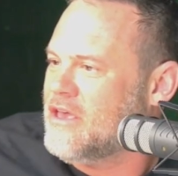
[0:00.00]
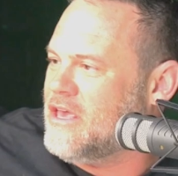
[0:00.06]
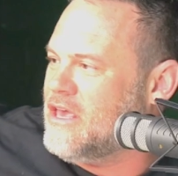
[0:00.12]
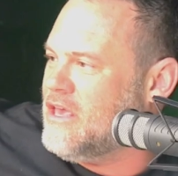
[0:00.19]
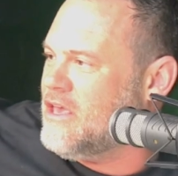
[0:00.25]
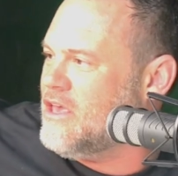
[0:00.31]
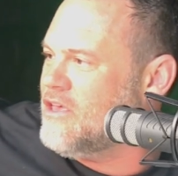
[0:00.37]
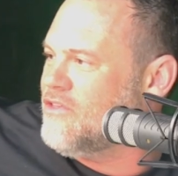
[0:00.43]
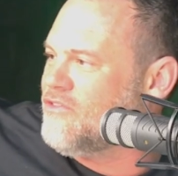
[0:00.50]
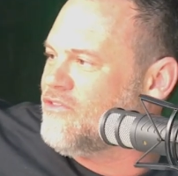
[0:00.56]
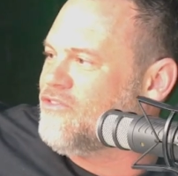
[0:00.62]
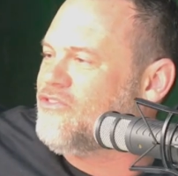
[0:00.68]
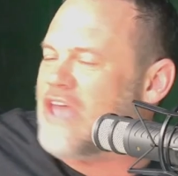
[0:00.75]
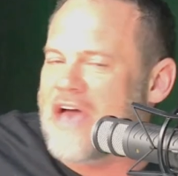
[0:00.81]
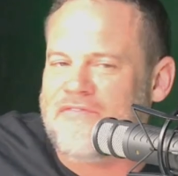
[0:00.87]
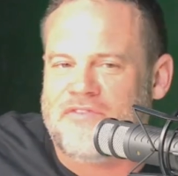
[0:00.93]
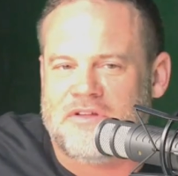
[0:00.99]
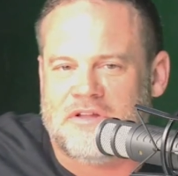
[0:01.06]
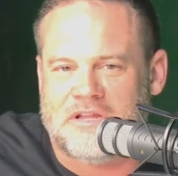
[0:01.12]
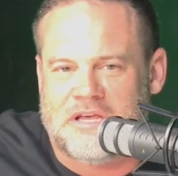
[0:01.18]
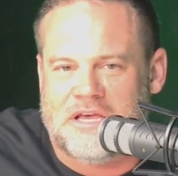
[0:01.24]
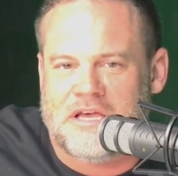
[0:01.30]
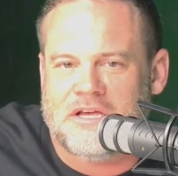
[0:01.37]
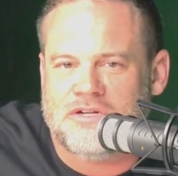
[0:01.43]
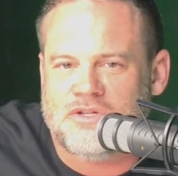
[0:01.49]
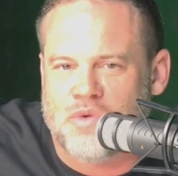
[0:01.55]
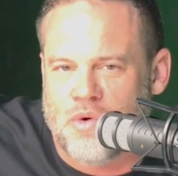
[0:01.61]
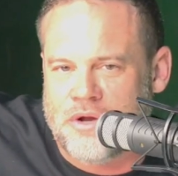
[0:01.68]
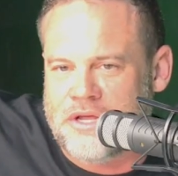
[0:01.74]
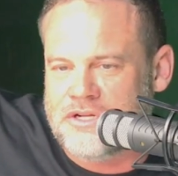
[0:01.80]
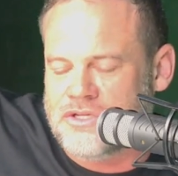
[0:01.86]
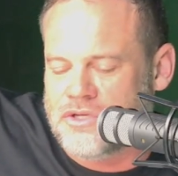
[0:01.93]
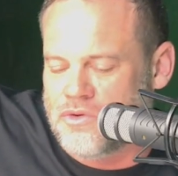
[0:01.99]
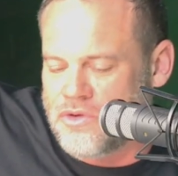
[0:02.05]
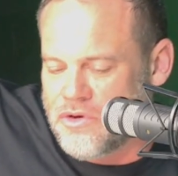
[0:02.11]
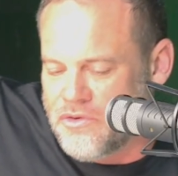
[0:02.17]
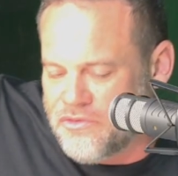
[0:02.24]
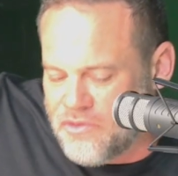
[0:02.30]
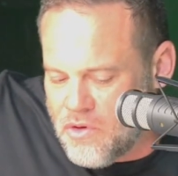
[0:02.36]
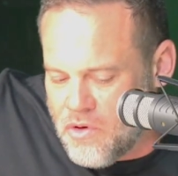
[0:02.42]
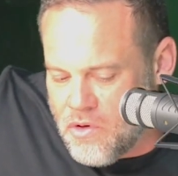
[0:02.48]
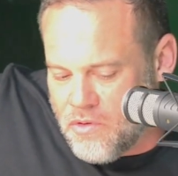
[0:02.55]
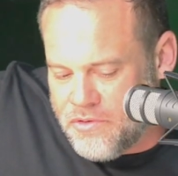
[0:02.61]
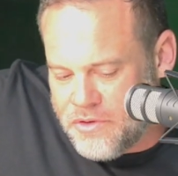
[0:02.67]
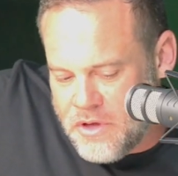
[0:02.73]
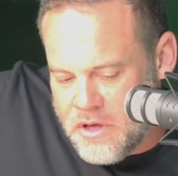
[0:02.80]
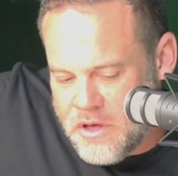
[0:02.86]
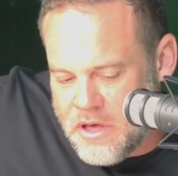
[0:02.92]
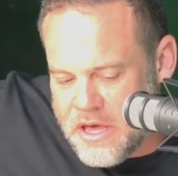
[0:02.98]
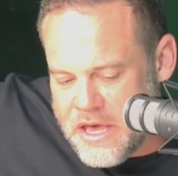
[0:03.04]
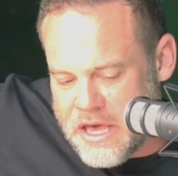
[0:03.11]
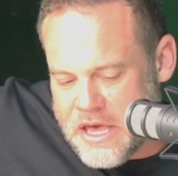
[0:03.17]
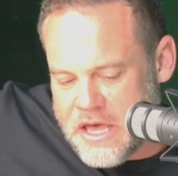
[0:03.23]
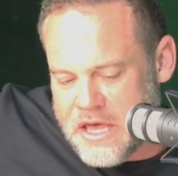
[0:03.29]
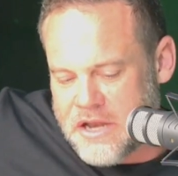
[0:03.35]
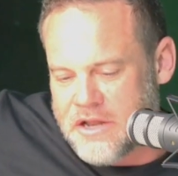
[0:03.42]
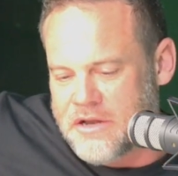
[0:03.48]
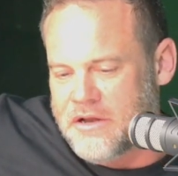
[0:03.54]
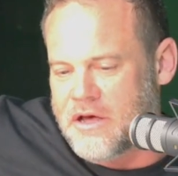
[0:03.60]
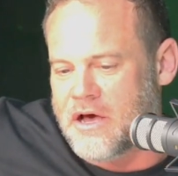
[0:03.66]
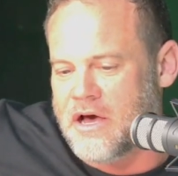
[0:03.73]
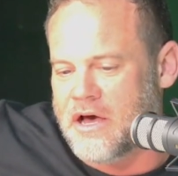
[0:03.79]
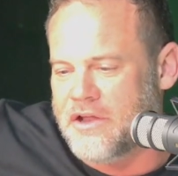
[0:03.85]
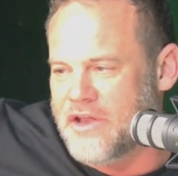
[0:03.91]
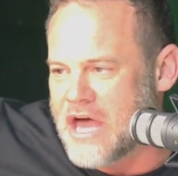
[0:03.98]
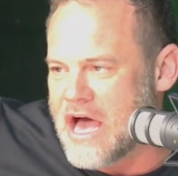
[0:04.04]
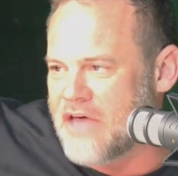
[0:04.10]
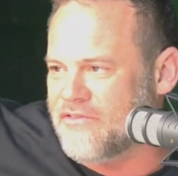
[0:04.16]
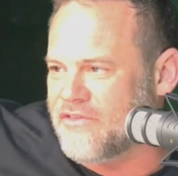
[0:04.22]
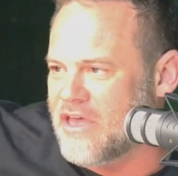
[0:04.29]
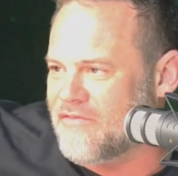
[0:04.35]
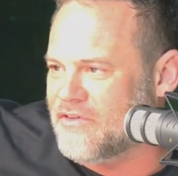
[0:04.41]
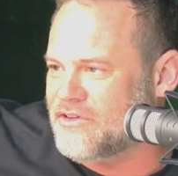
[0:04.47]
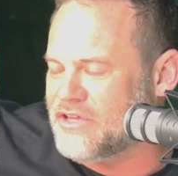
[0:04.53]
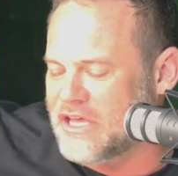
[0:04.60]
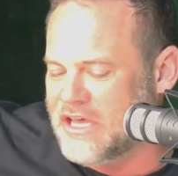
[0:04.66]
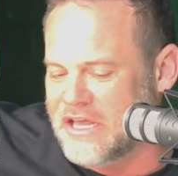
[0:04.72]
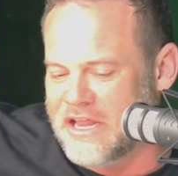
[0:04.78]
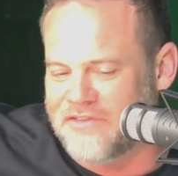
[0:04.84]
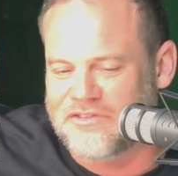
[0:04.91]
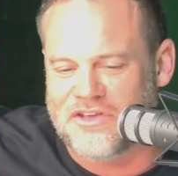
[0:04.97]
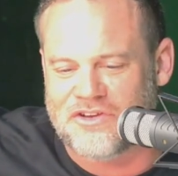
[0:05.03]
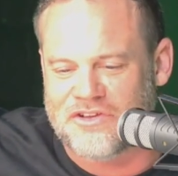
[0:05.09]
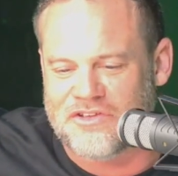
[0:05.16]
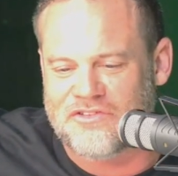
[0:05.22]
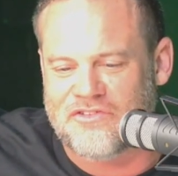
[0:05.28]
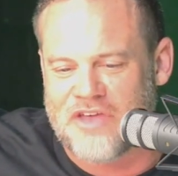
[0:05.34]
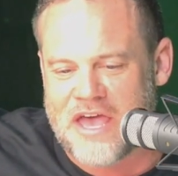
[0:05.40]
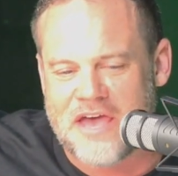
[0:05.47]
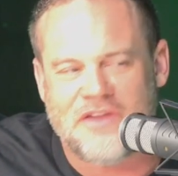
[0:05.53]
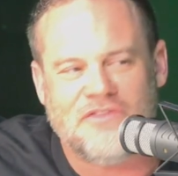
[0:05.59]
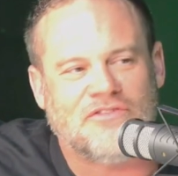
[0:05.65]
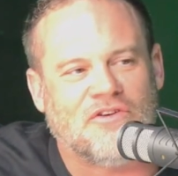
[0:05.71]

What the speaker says: he is definitely 22 years old and not 17, as he just said.